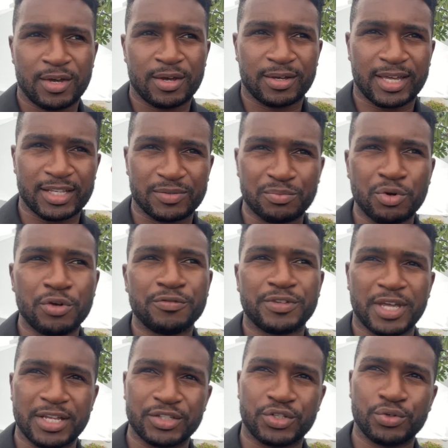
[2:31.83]
gets moved
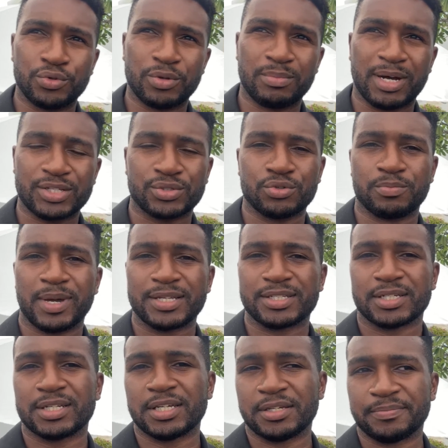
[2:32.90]
into the muscle
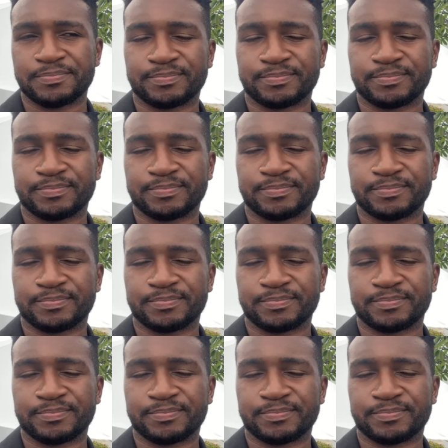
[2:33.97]
basically,